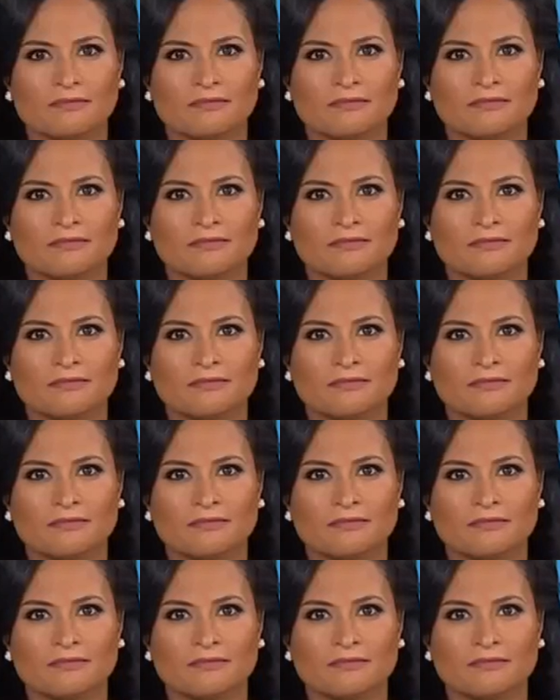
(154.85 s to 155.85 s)

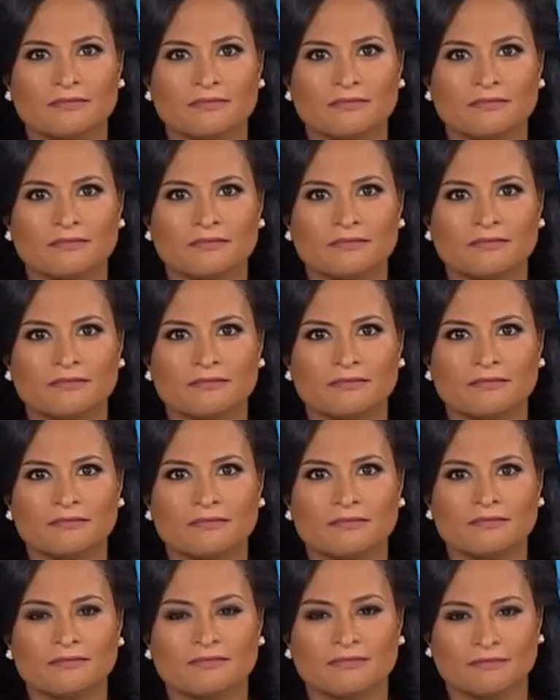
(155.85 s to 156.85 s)

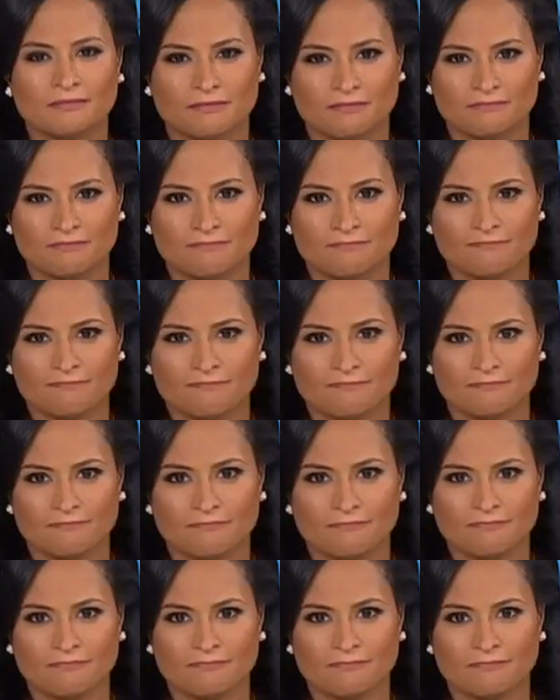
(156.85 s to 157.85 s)

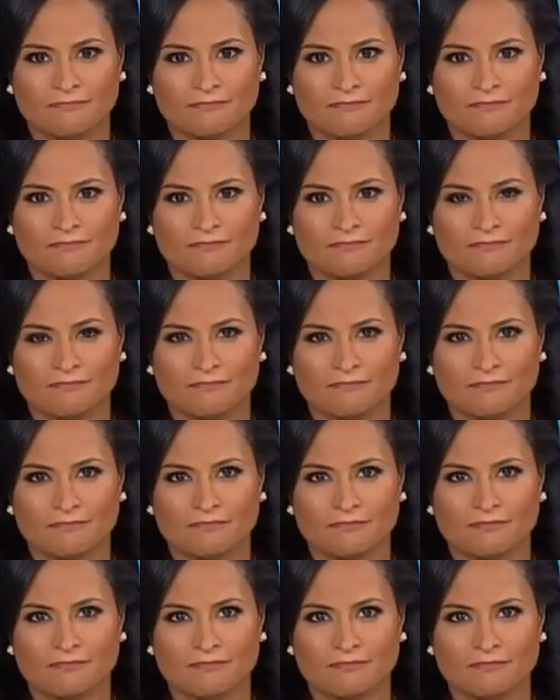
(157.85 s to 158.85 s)

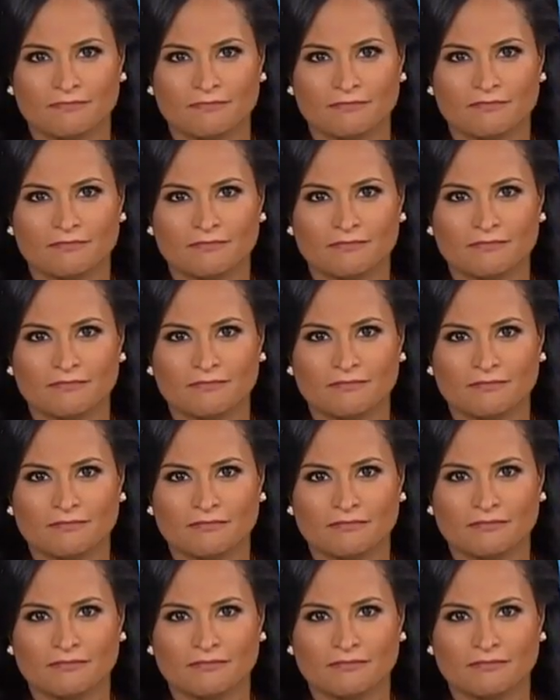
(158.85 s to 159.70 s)
This person isn't speaking.